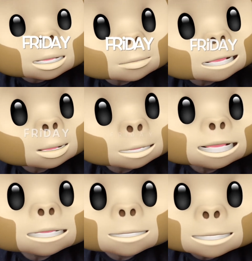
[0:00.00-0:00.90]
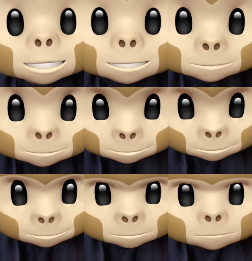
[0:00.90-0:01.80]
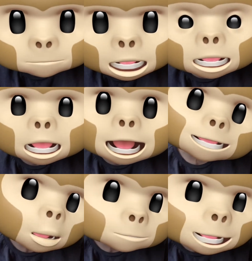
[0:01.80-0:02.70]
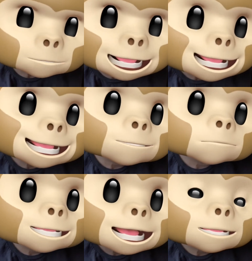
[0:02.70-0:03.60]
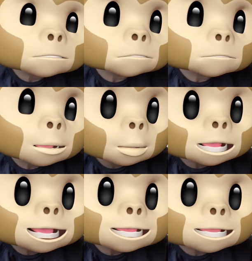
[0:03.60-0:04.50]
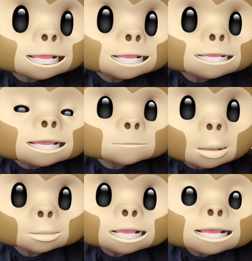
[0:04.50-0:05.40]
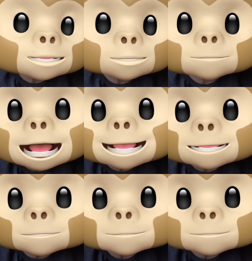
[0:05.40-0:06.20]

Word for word: Cube and Chris Tucker. I hope they make a um, like Craig and Smokey two pack,